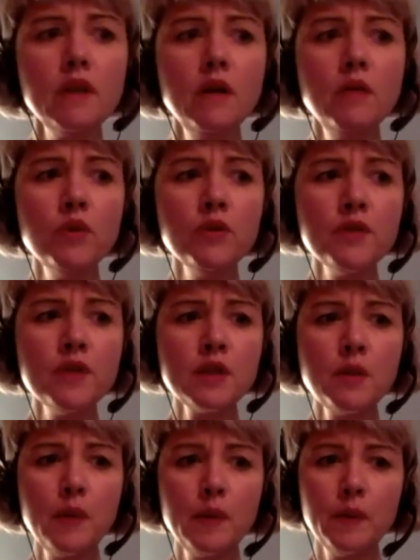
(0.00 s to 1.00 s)
And one thing
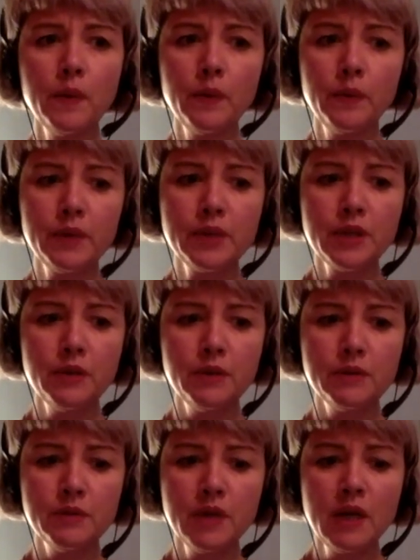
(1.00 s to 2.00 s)
that people would do
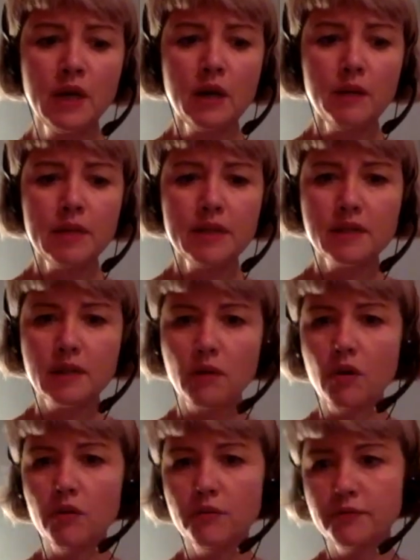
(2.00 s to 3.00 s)
would be to
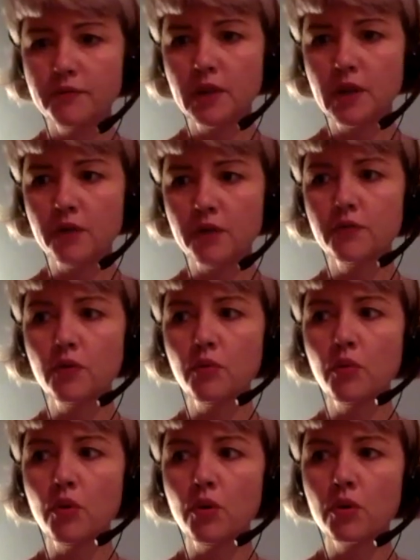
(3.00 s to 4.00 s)
go off, you know, for a
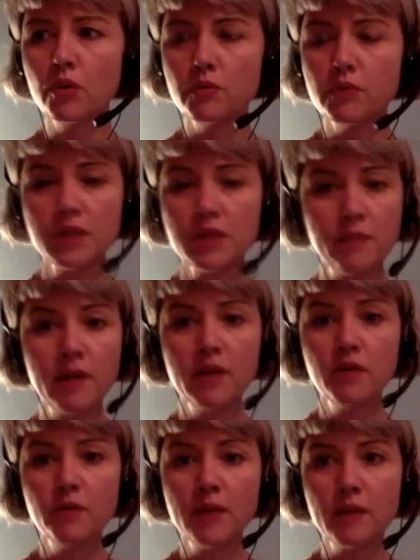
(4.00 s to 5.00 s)
walk, which they might
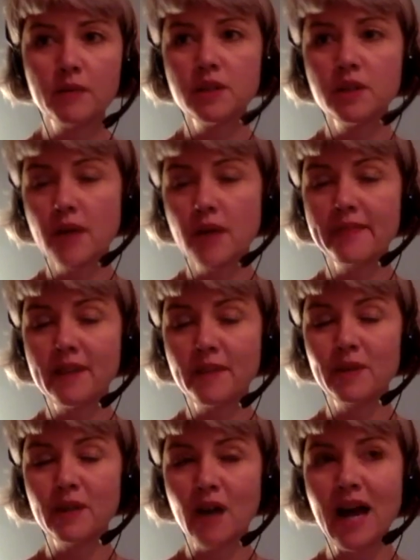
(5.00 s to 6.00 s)
not have been able to do had they
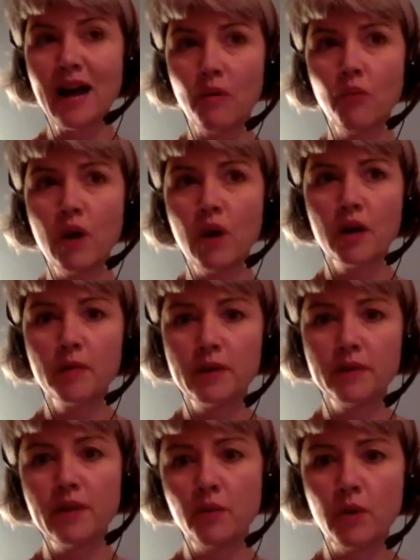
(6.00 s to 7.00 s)
been at work, but
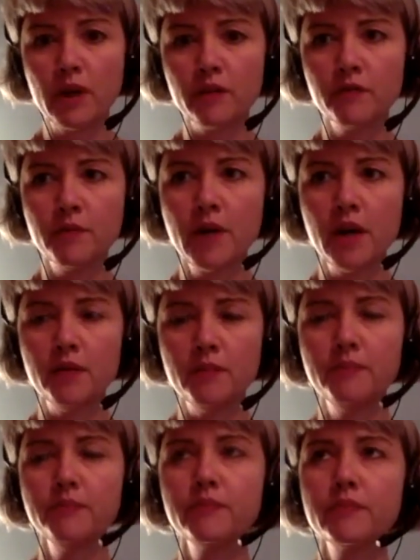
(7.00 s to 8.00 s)
if they're working from home.
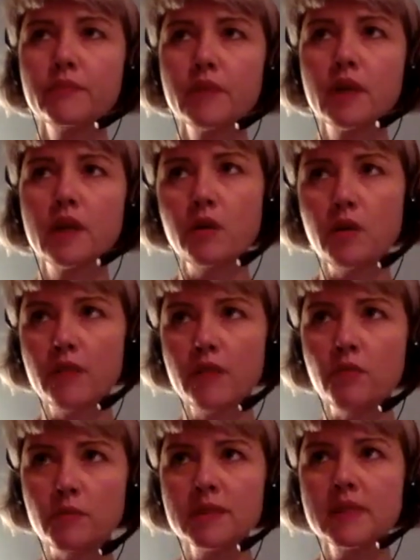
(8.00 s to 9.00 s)
I know not
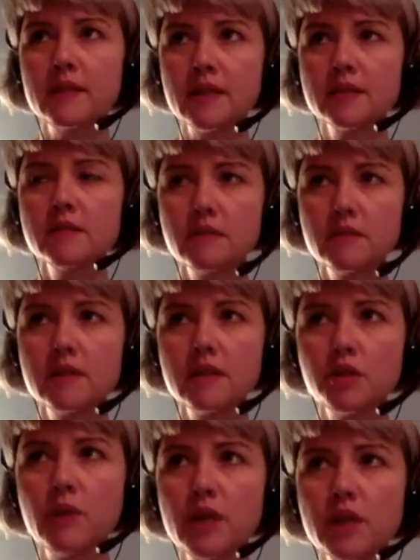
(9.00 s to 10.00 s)
everyone was in this
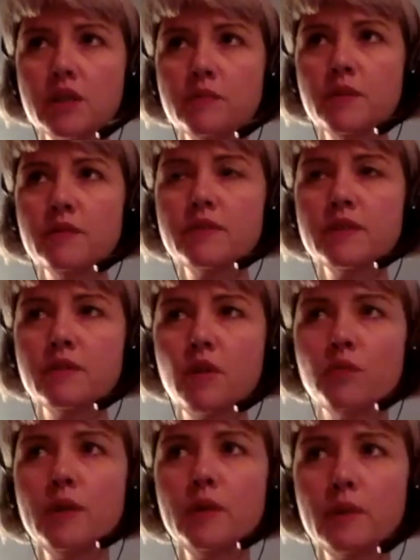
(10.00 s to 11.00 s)
situation, but for a lot
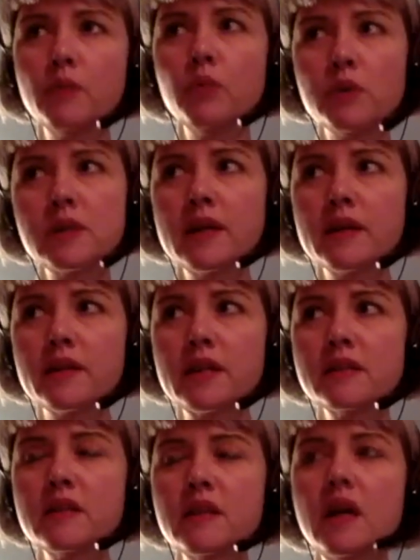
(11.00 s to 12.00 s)
of people, it was like
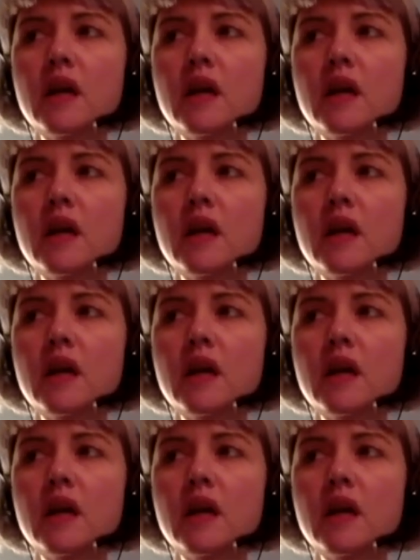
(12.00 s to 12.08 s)
this.